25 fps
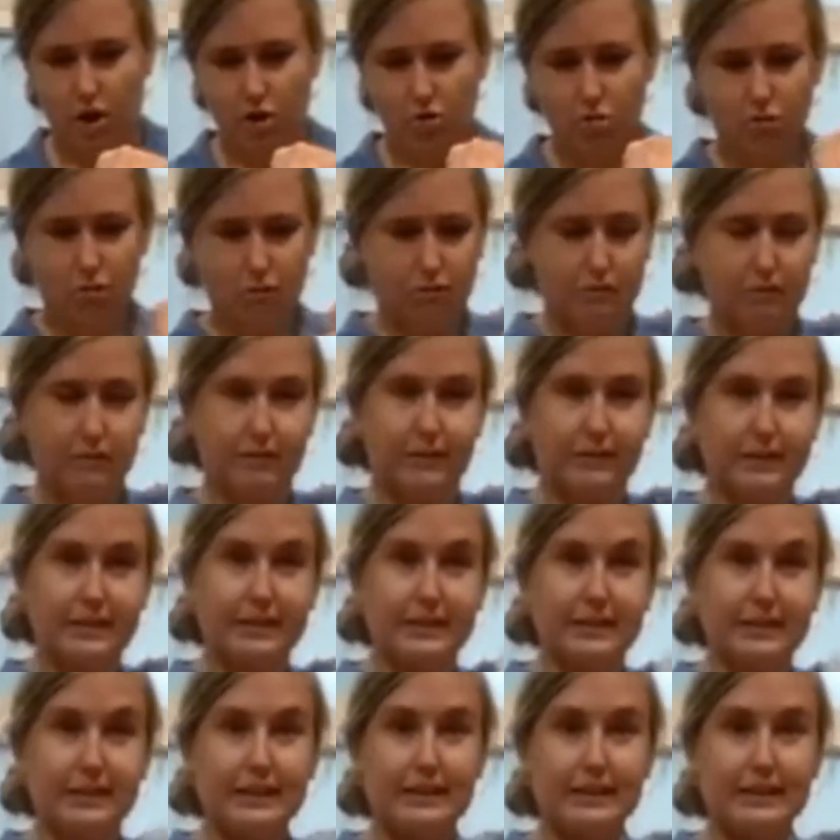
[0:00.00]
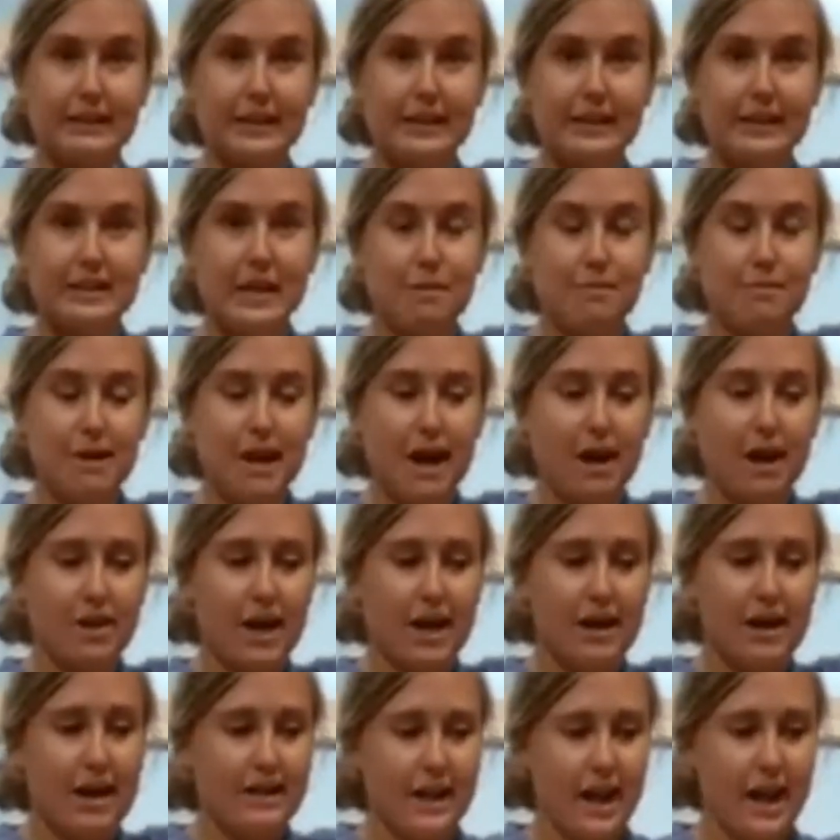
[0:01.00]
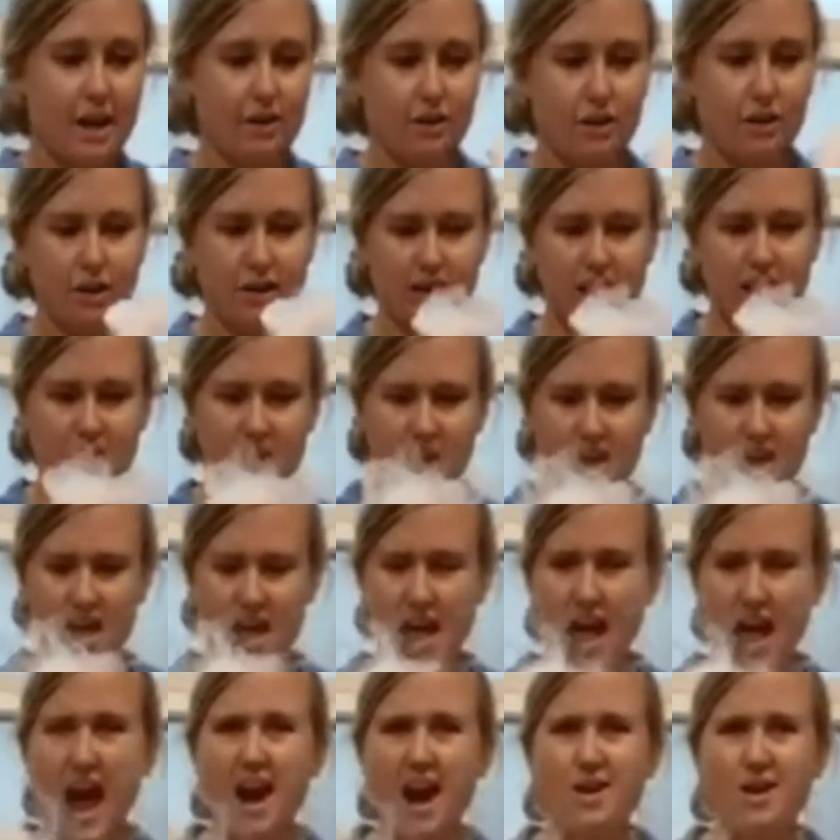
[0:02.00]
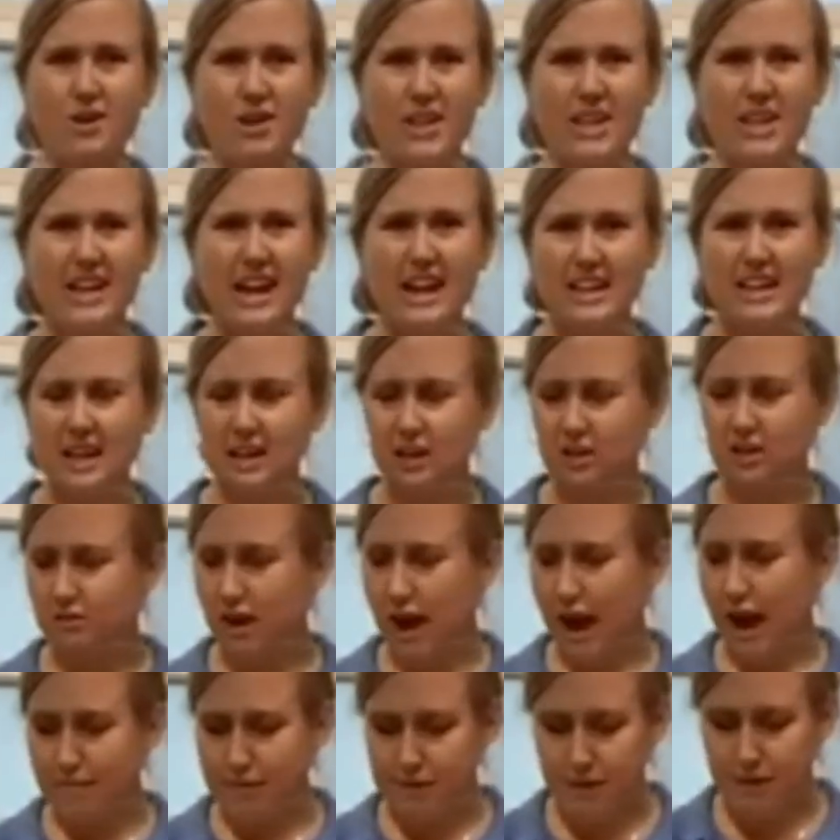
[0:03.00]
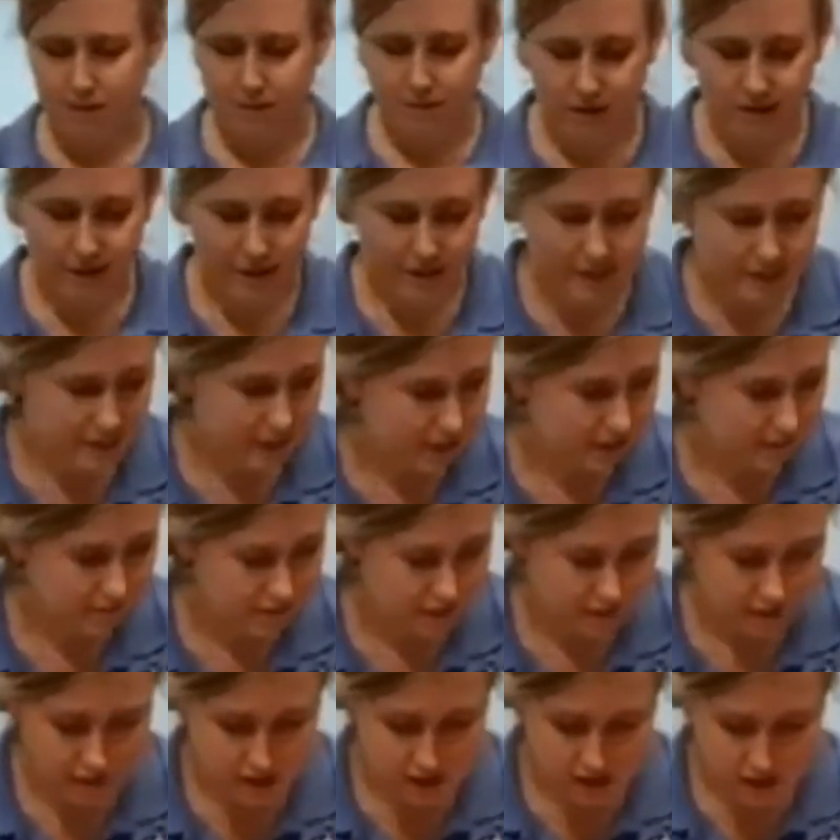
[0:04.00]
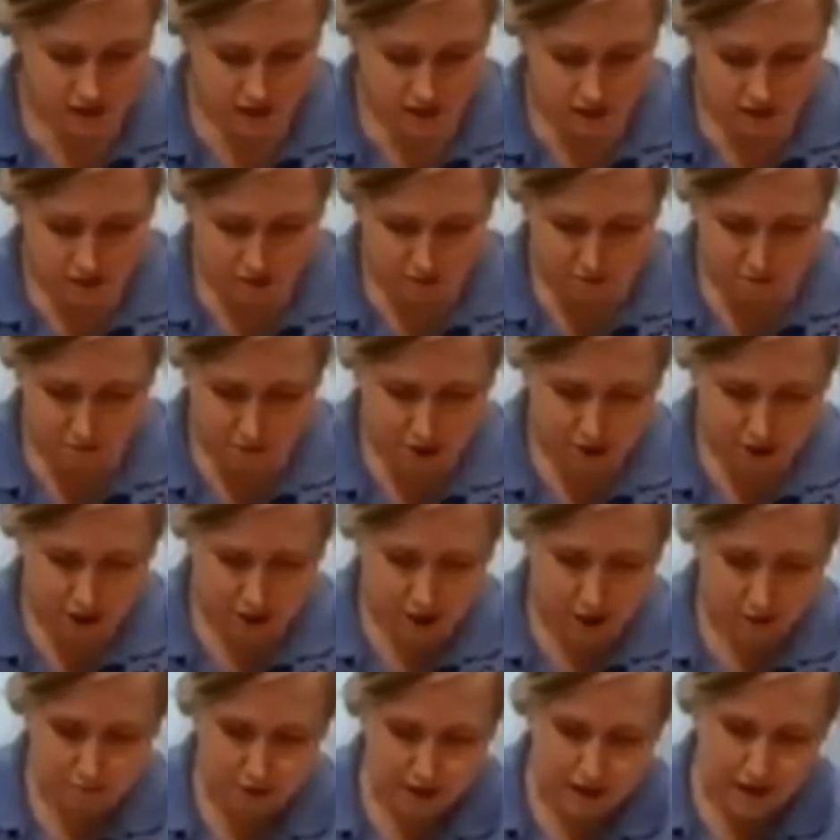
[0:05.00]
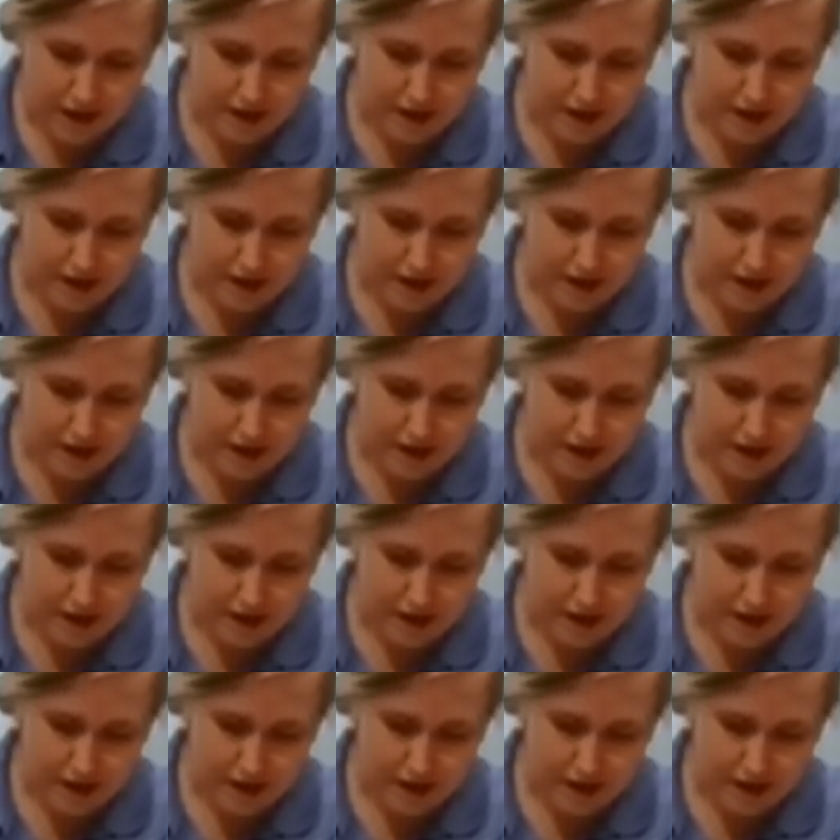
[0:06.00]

Oh, it's coming out that end now. How do you think I can grab some of it? Let's see, let me put it all in my